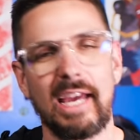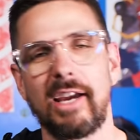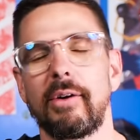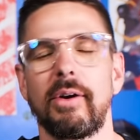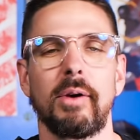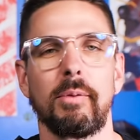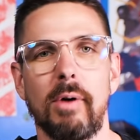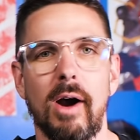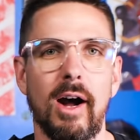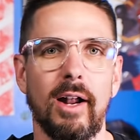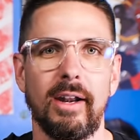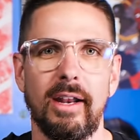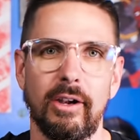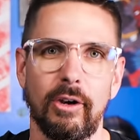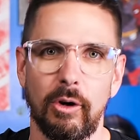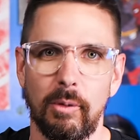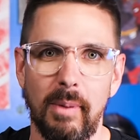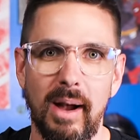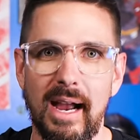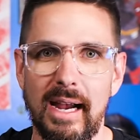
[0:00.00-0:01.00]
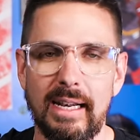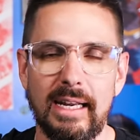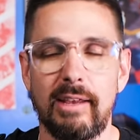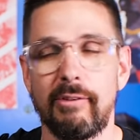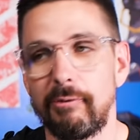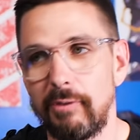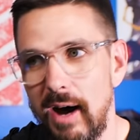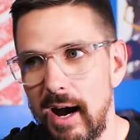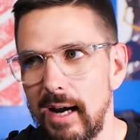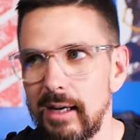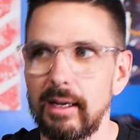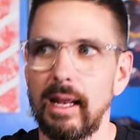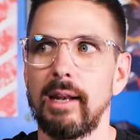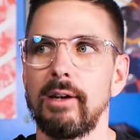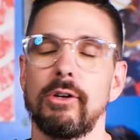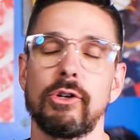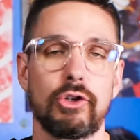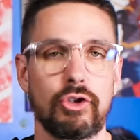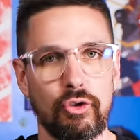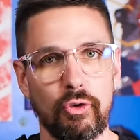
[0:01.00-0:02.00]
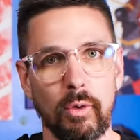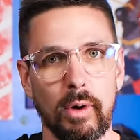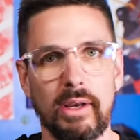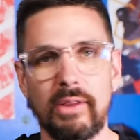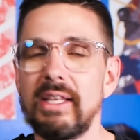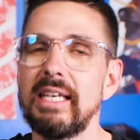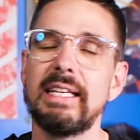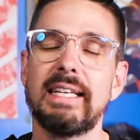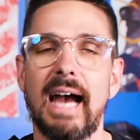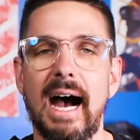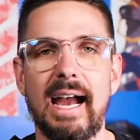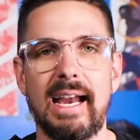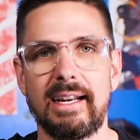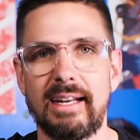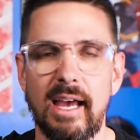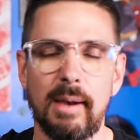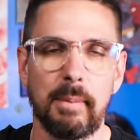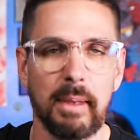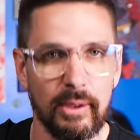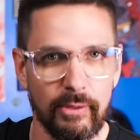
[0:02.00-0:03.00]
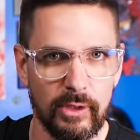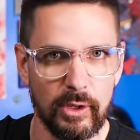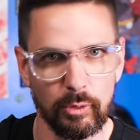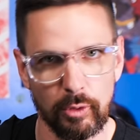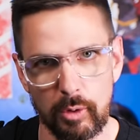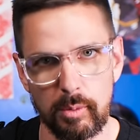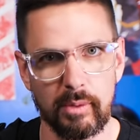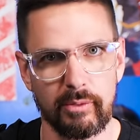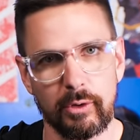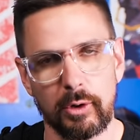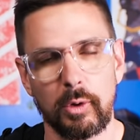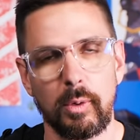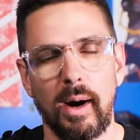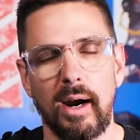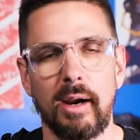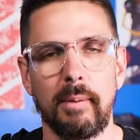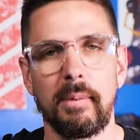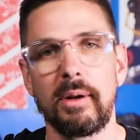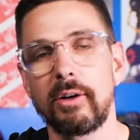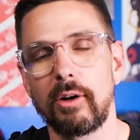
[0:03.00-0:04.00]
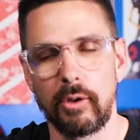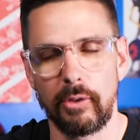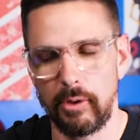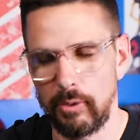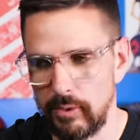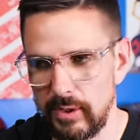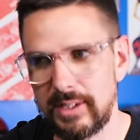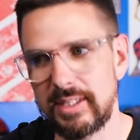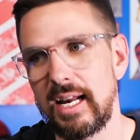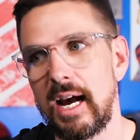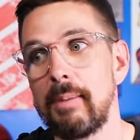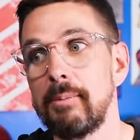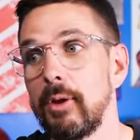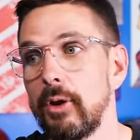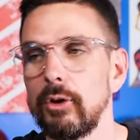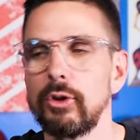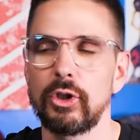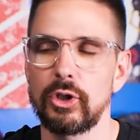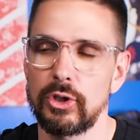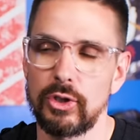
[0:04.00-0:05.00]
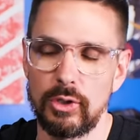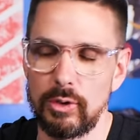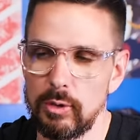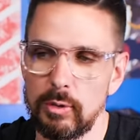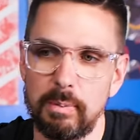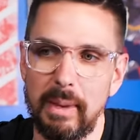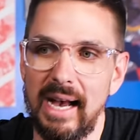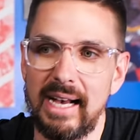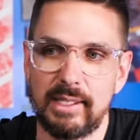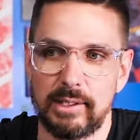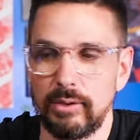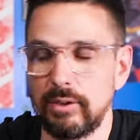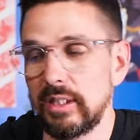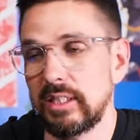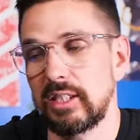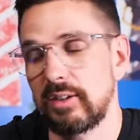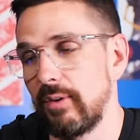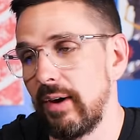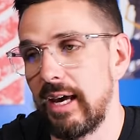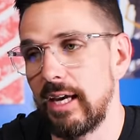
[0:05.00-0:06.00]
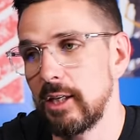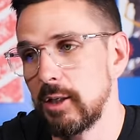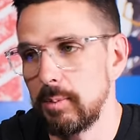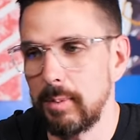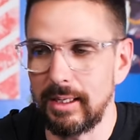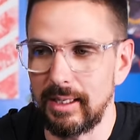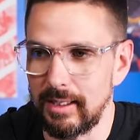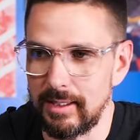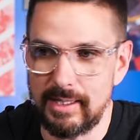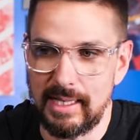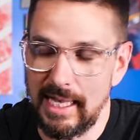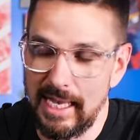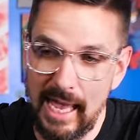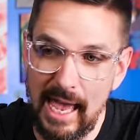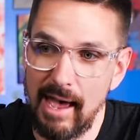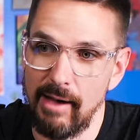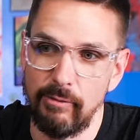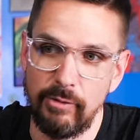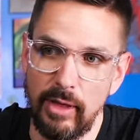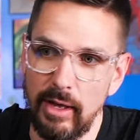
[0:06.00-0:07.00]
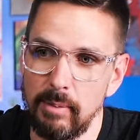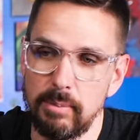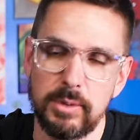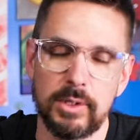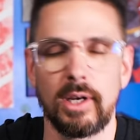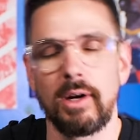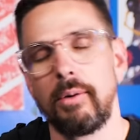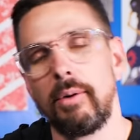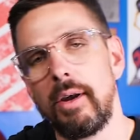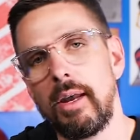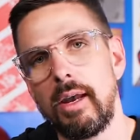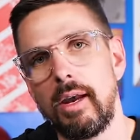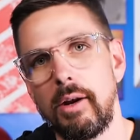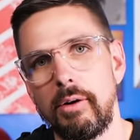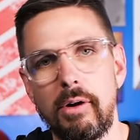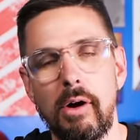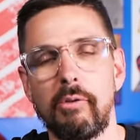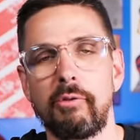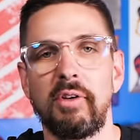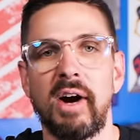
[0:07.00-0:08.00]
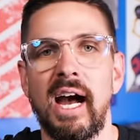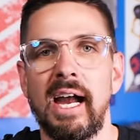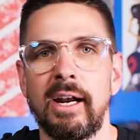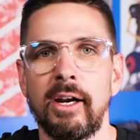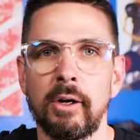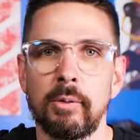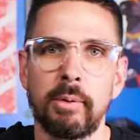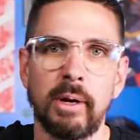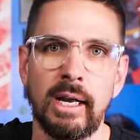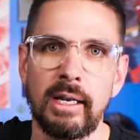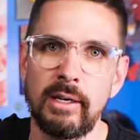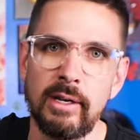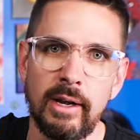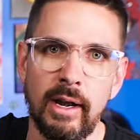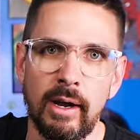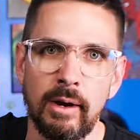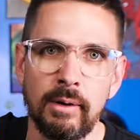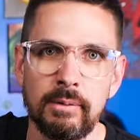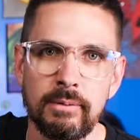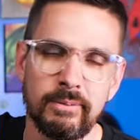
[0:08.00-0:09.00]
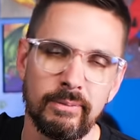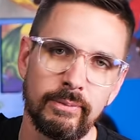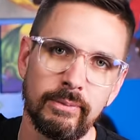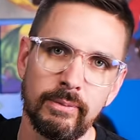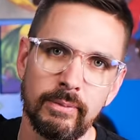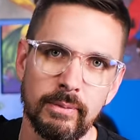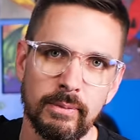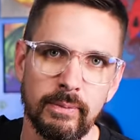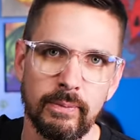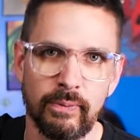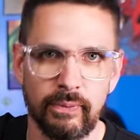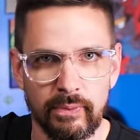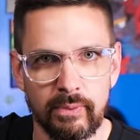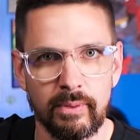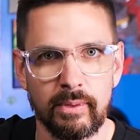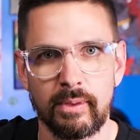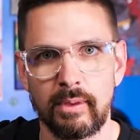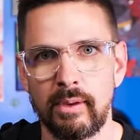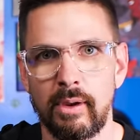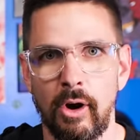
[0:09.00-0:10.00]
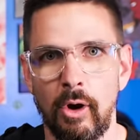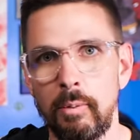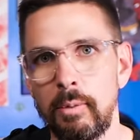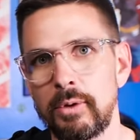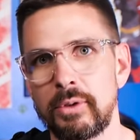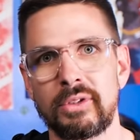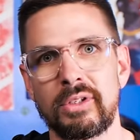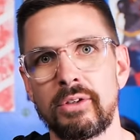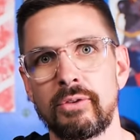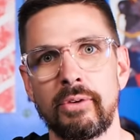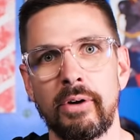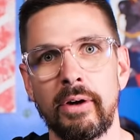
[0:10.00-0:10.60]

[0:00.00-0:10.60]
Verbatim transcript: Harry, Ron, and Hermione find and destroy the diadem in the Room of Requirement, although this time they'll just use basilisk fangs because they have them, so no fire, but you know, almost as